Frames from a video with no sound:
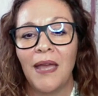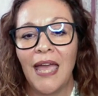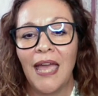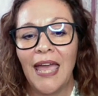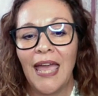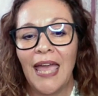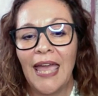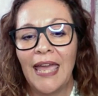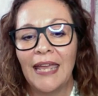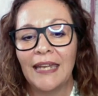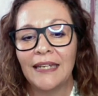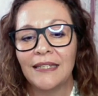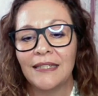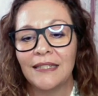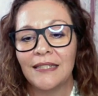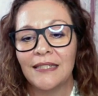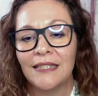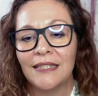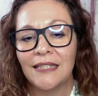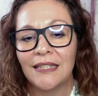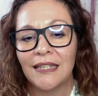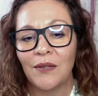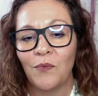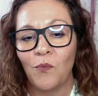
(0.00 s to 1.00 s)
And
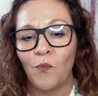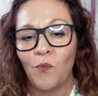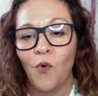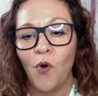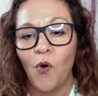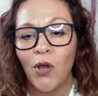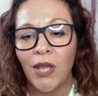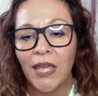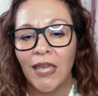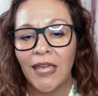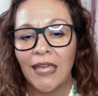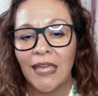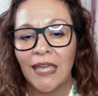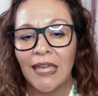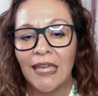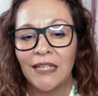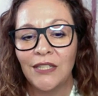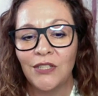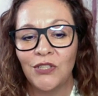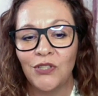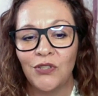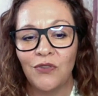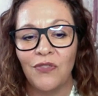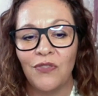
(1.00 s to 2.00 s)
walking
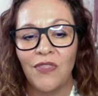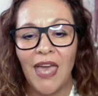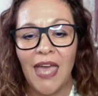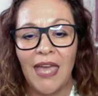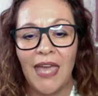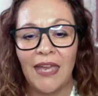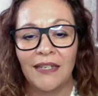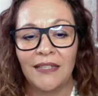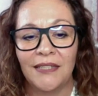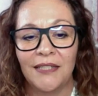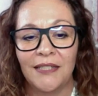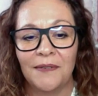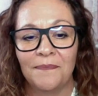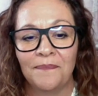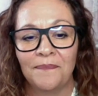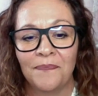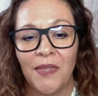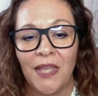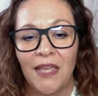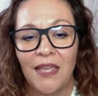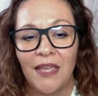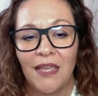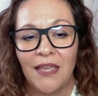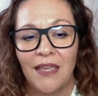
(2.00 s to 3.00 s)
into that
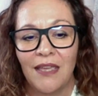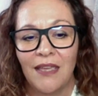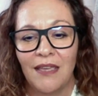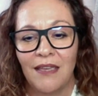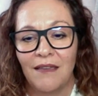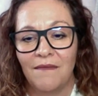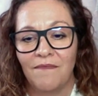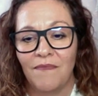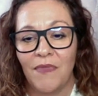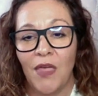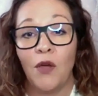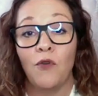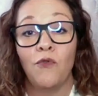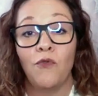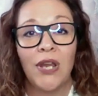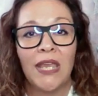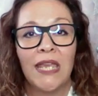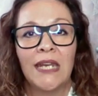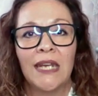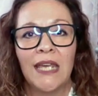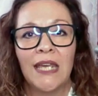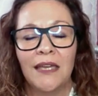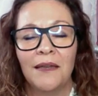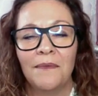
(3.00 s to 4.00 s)

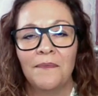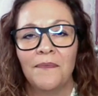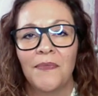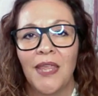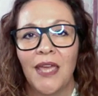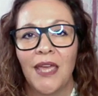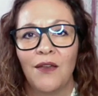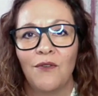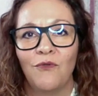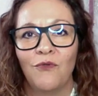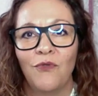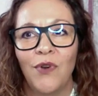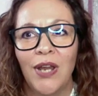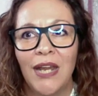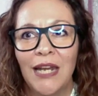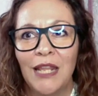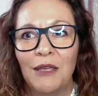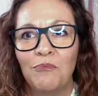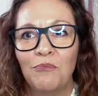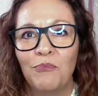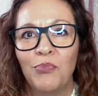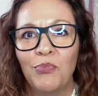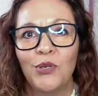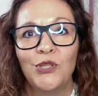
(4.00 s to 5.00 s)
arena
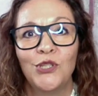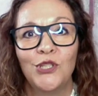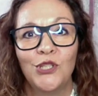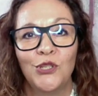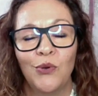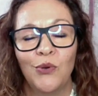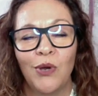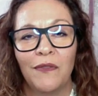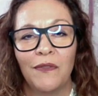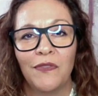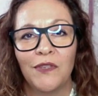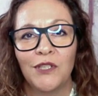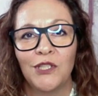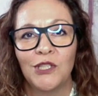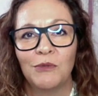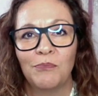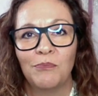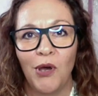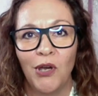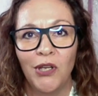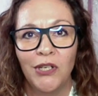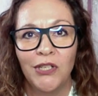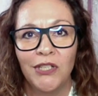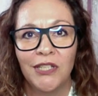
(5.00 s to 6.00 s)
really puts you on the
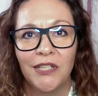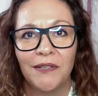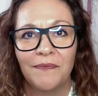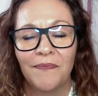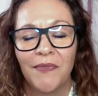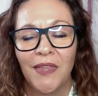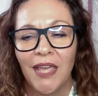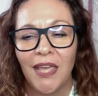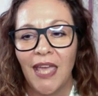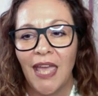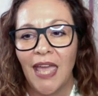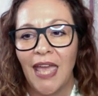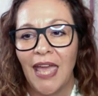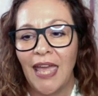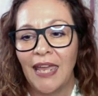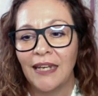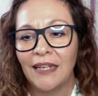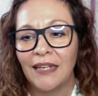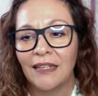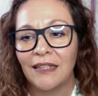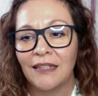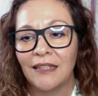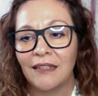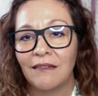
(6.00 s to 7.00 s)
spot
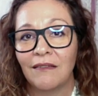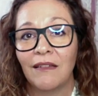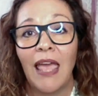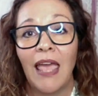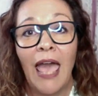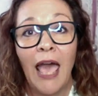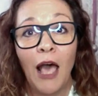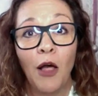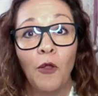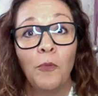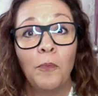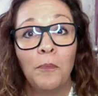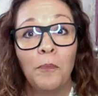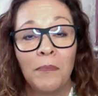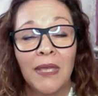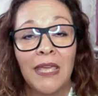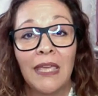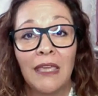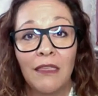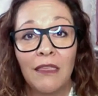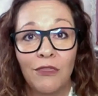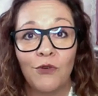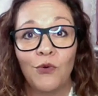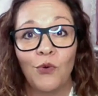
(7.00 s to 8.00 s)
and helped
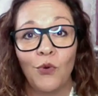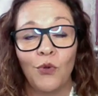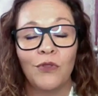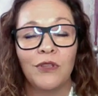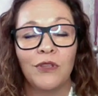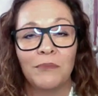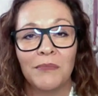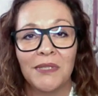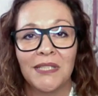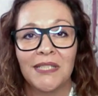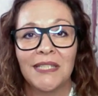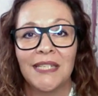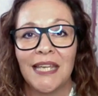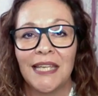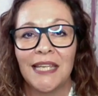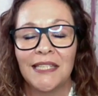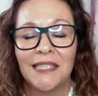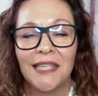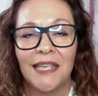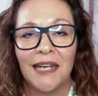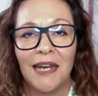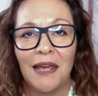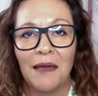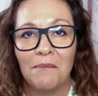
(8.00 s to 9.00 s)
me through all the mistakes
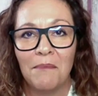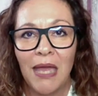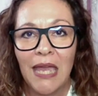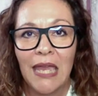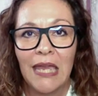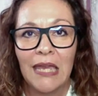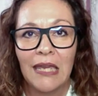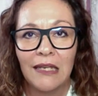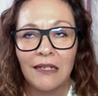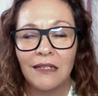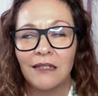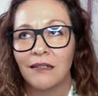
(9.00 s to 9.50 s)
that I made